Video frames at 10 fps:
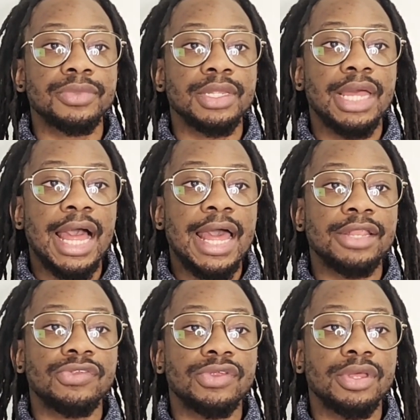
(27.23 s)

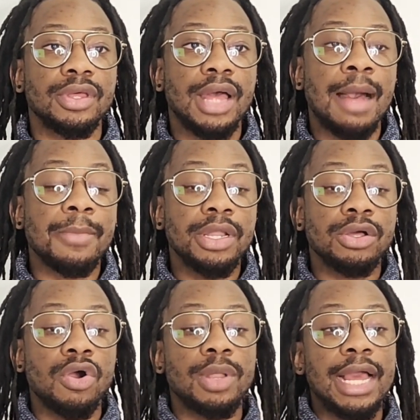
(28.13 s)
and I'm gonna
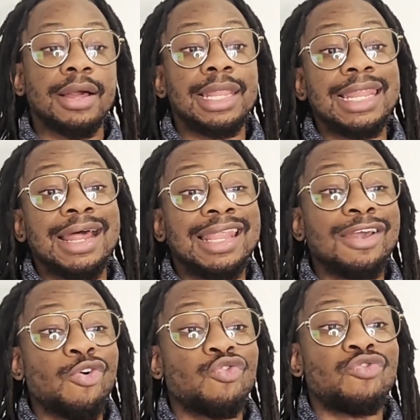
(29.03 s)
go like a
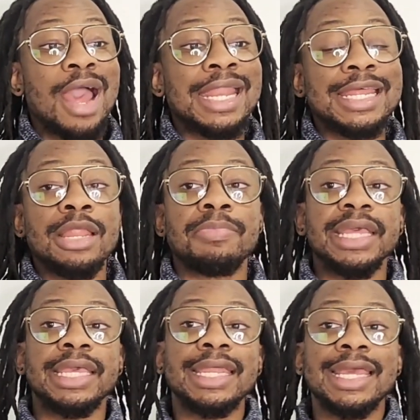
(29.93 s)
little rant in the
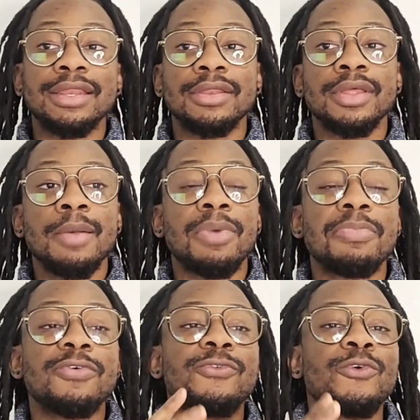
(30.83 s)
beginning. But
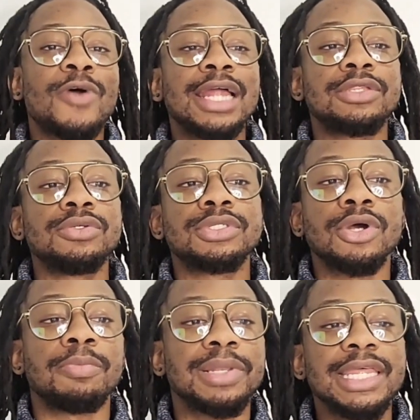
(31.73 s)
before I do
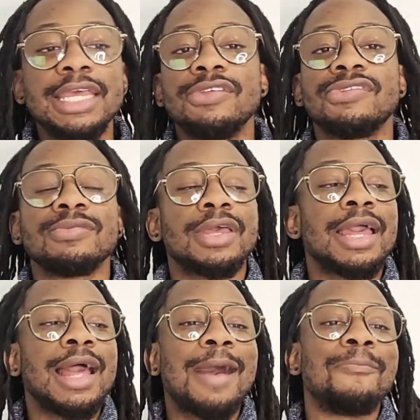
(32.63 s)
so, please,
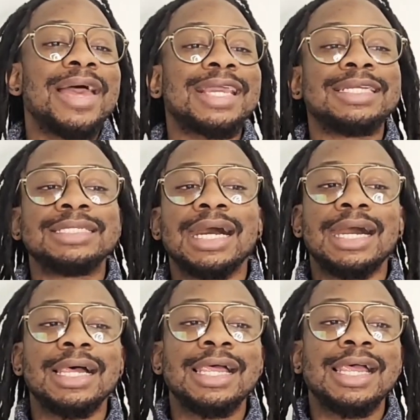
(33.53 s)
I'm begging
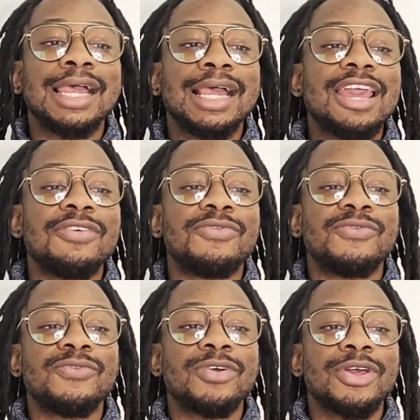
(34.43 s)
y'all, if
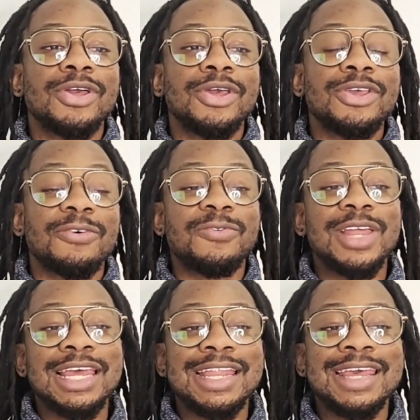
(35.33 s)
you're
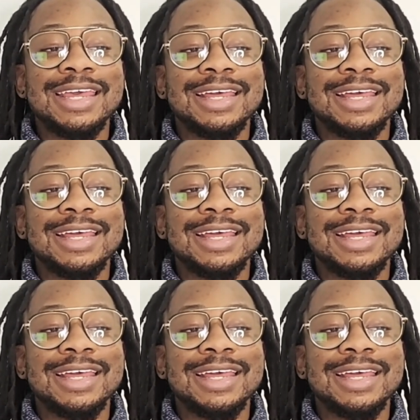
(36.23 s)
feeling it,